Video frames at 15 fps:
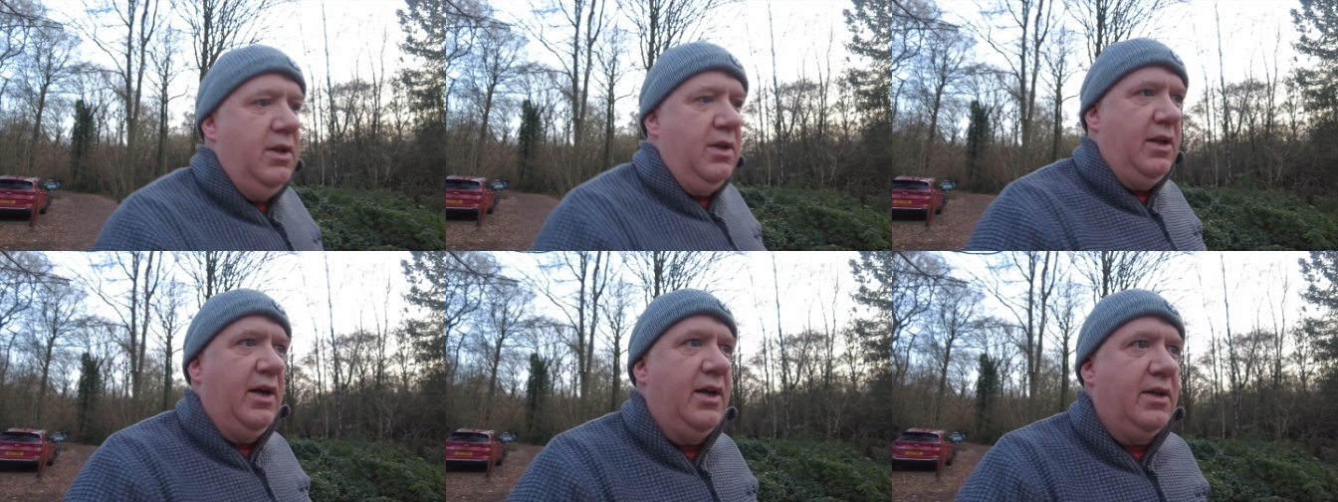
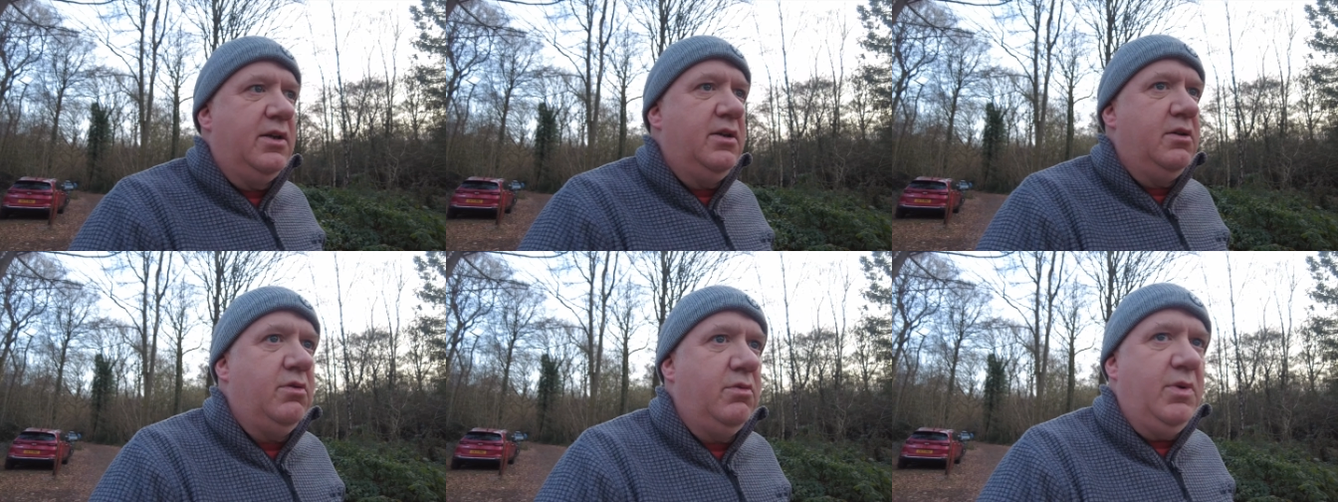
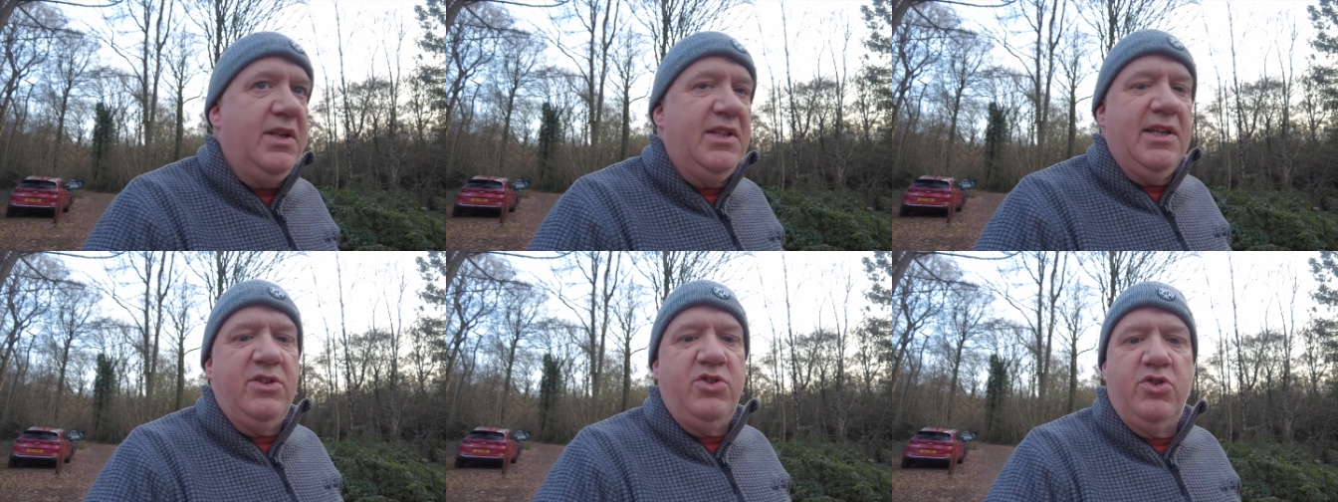like we
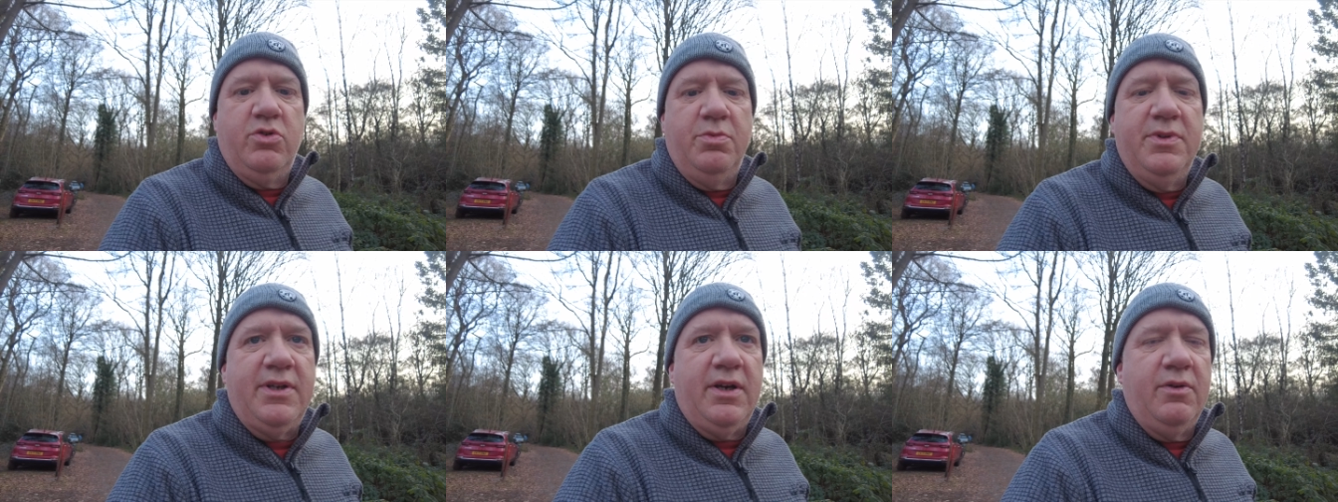did just
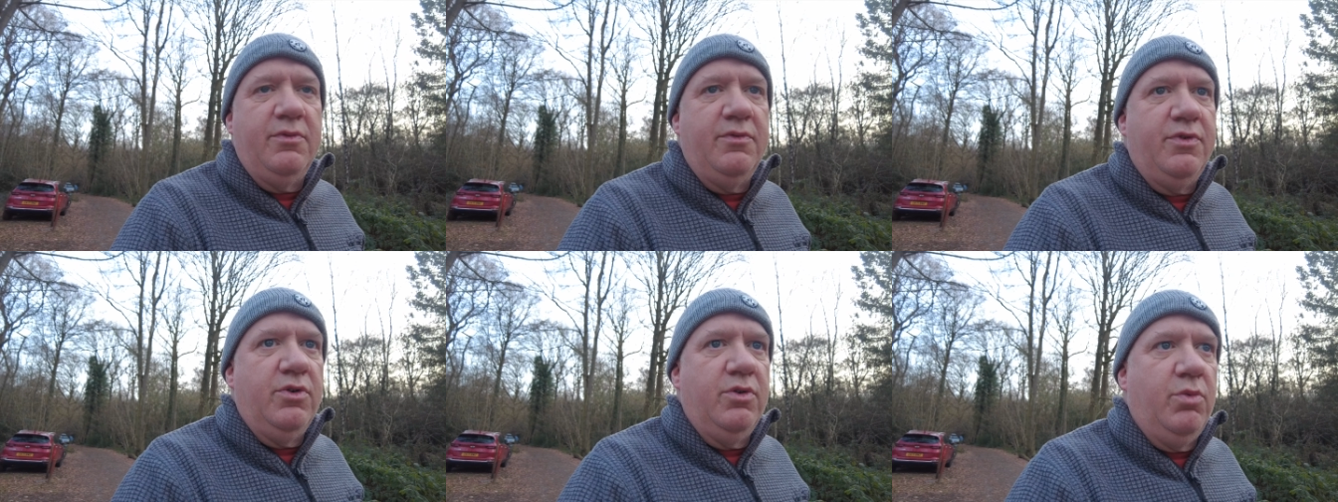come
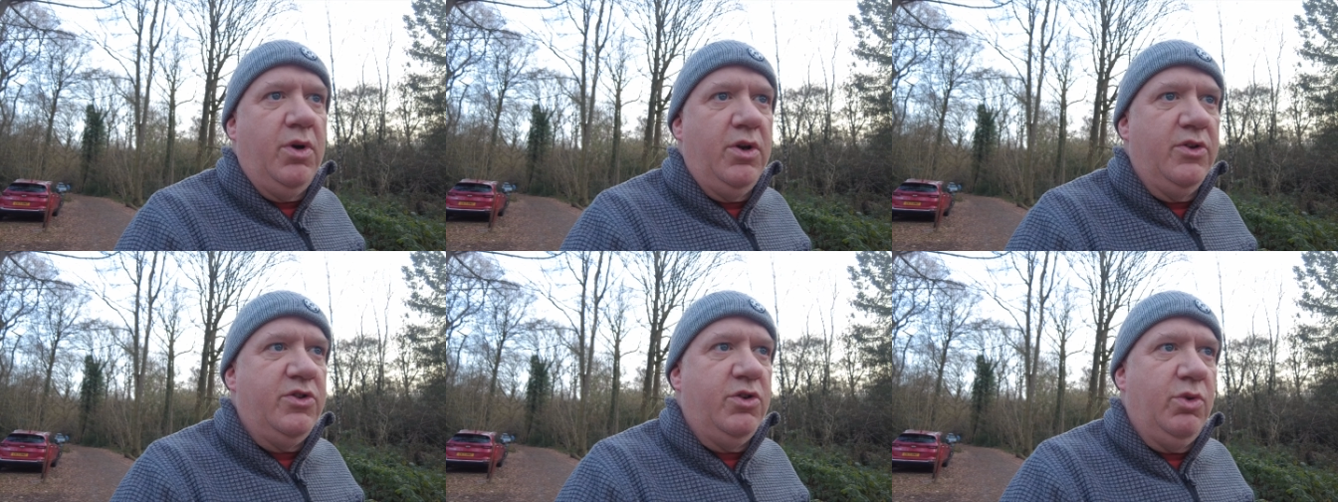down for
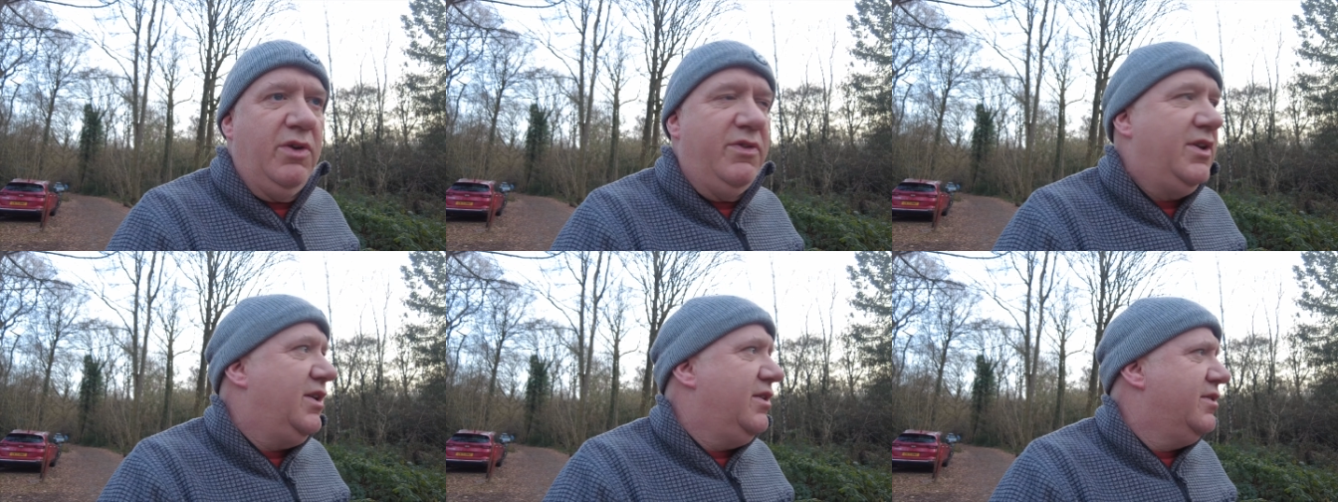one or two
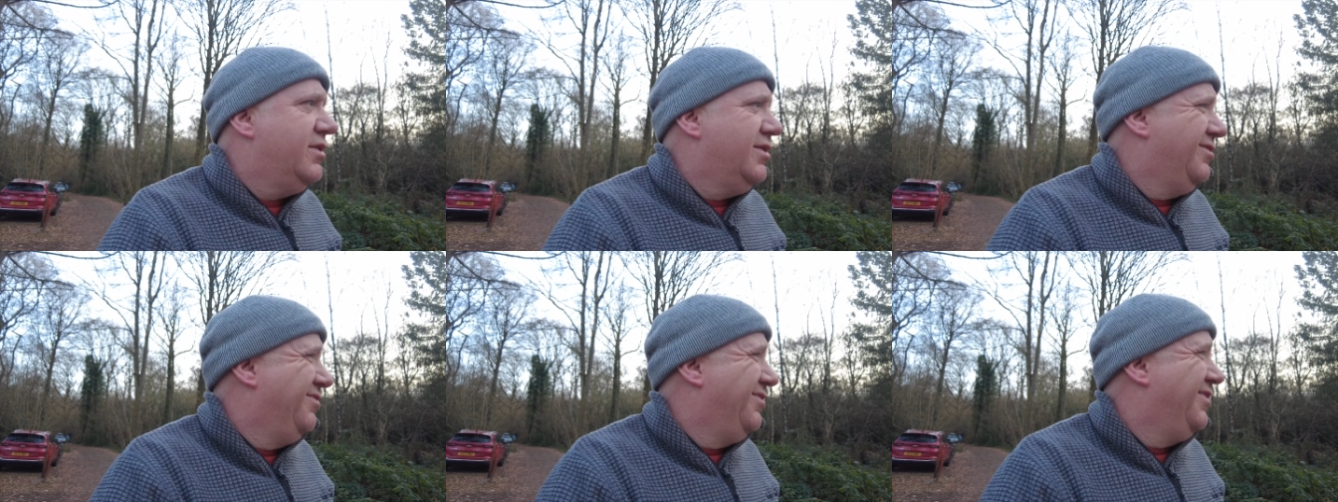evenings